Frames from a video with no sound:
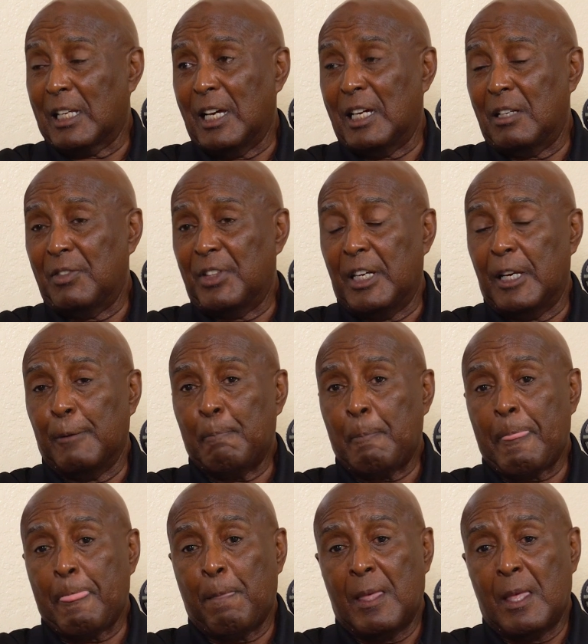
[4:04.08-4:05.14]
kind of thing.
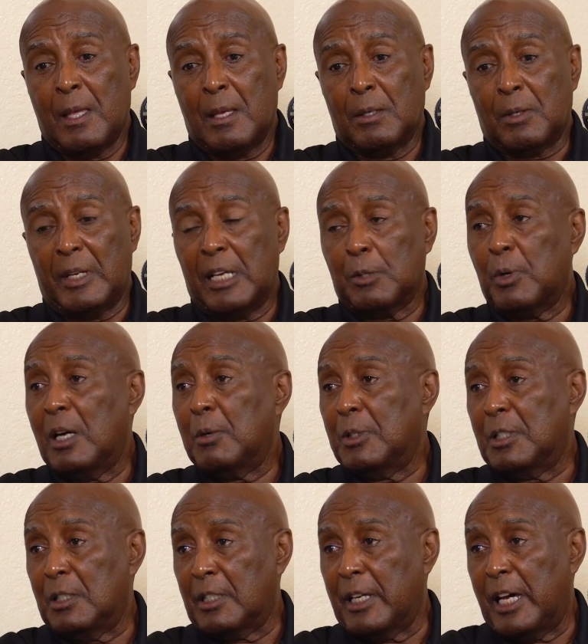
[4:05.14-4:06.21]
So that's why I was
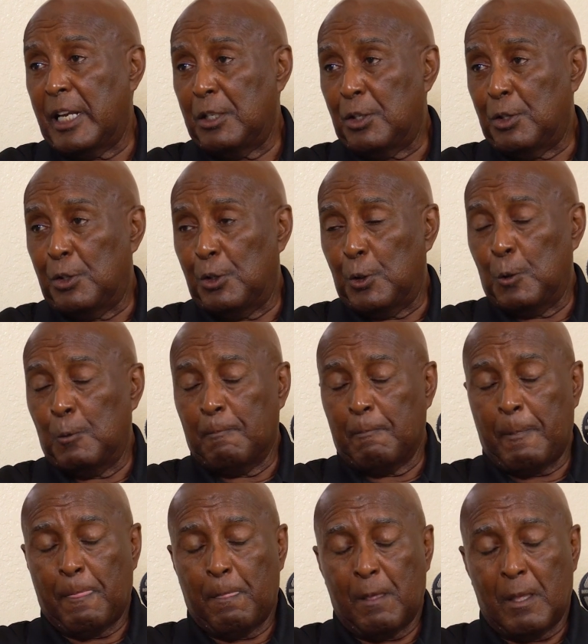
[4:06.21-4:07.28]
decided to do
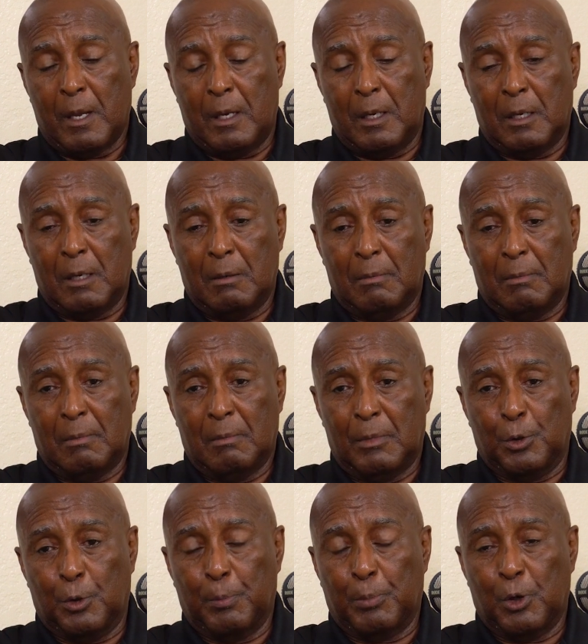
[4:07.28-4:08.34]

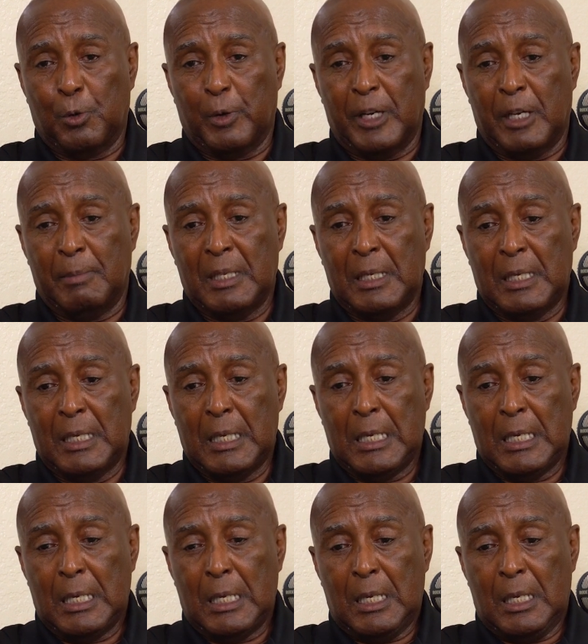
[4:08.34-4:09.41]
the program.
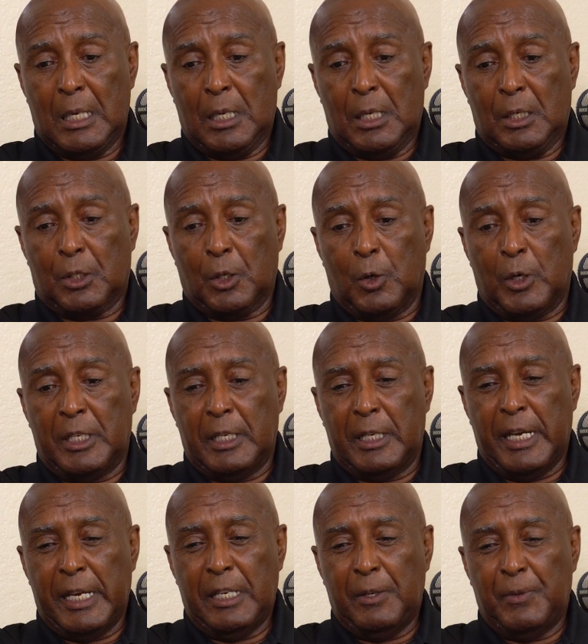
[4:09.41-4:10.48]
So in
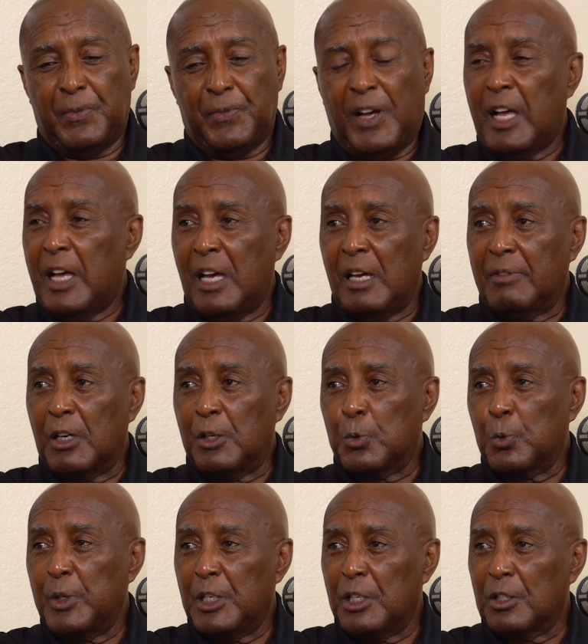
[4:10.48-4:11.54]
95, I was
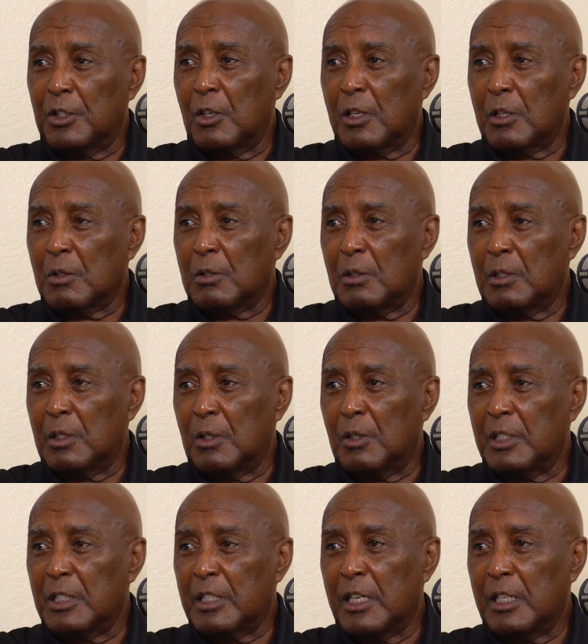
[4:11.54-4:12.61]
reading an article in the
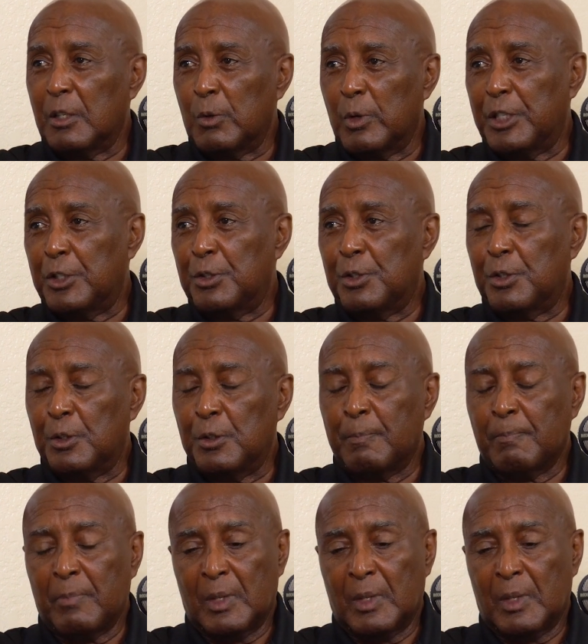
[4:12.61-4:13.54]
Orange County Register,